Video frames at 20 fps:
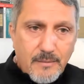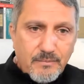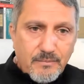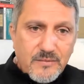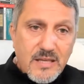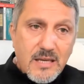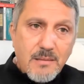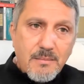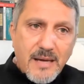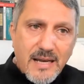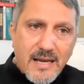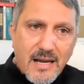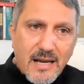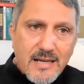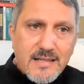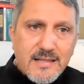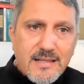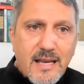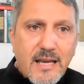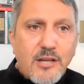
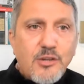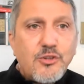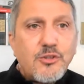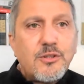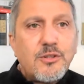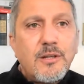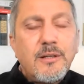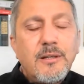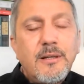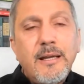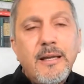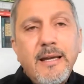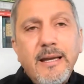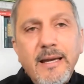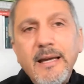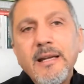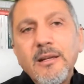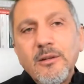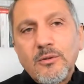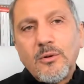demonization,
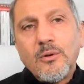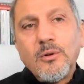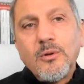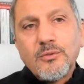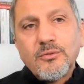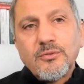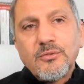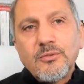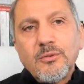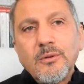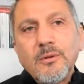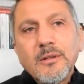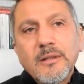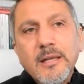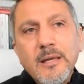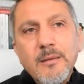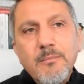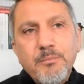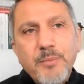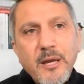and also
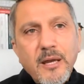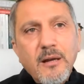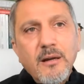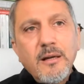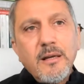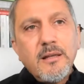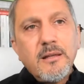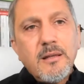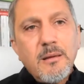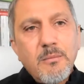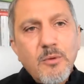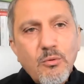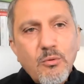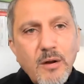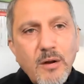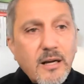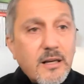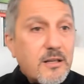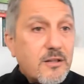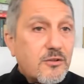comparing the
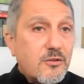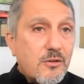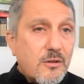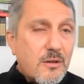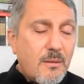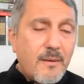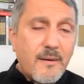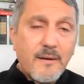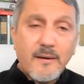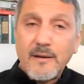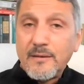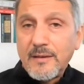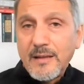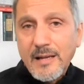Moroccans to the monkeys.